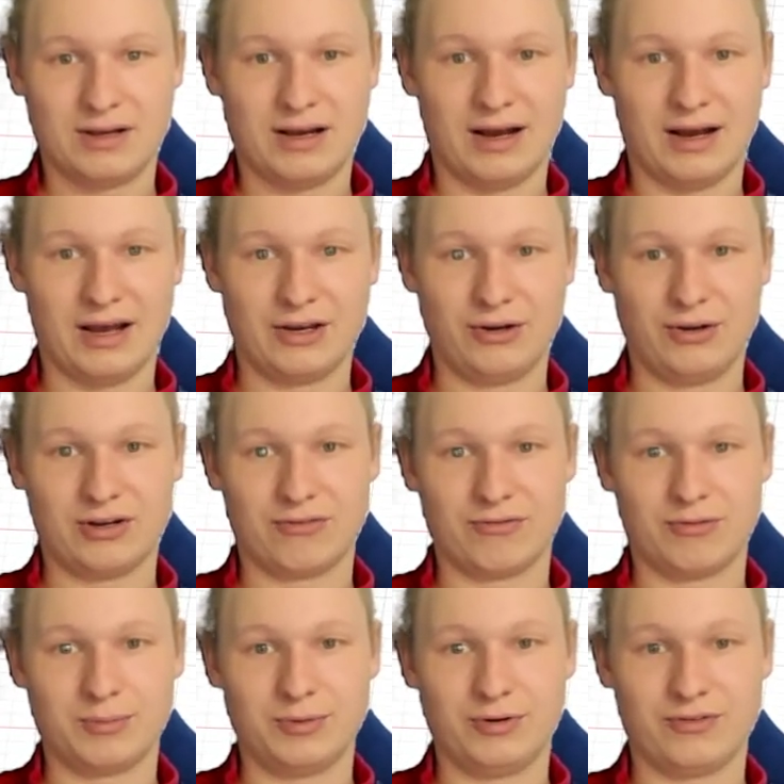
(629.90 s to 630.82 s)
and you can
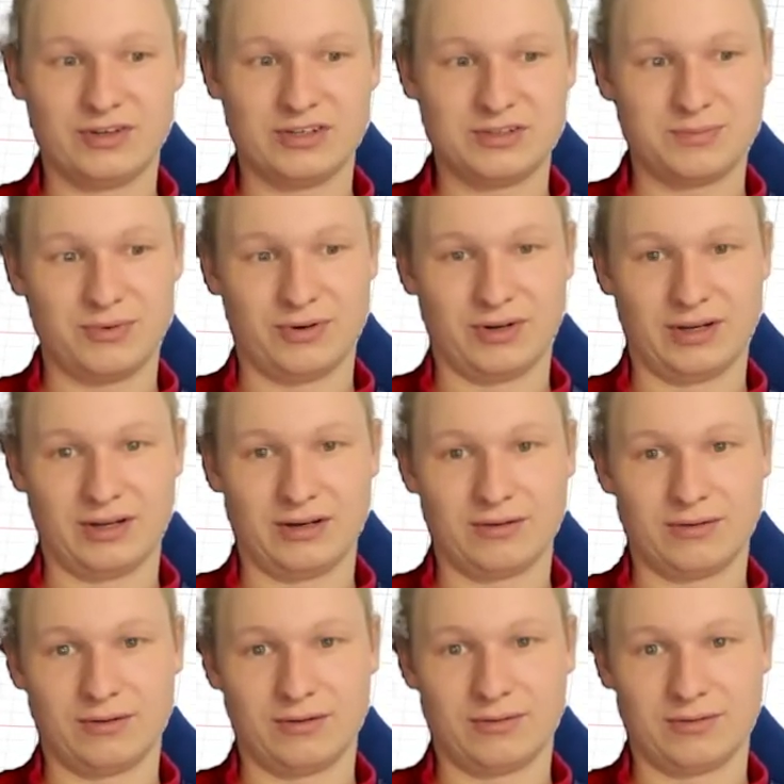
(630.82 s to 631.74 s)
remove this body,
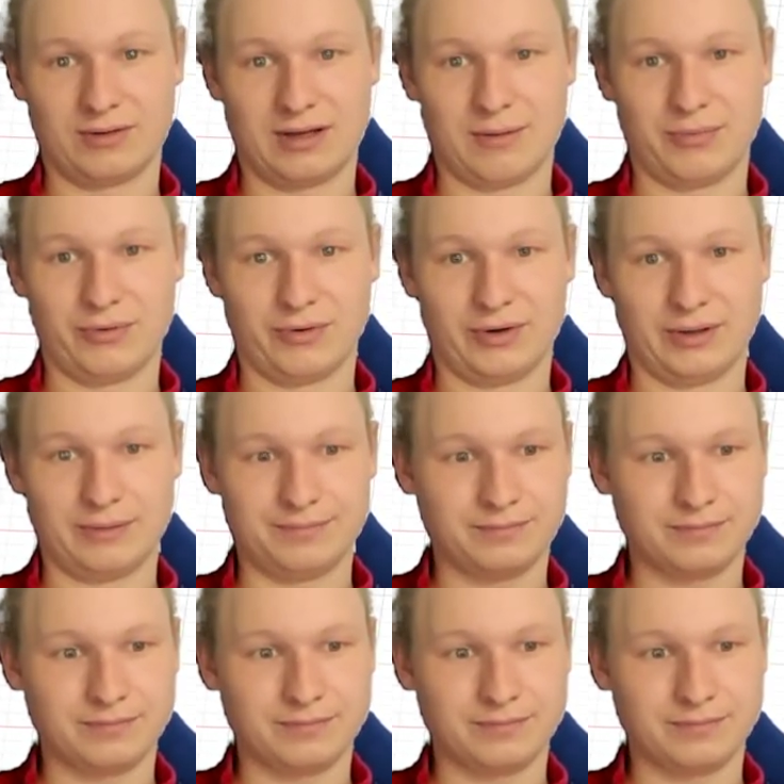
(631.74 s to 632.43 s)
that body.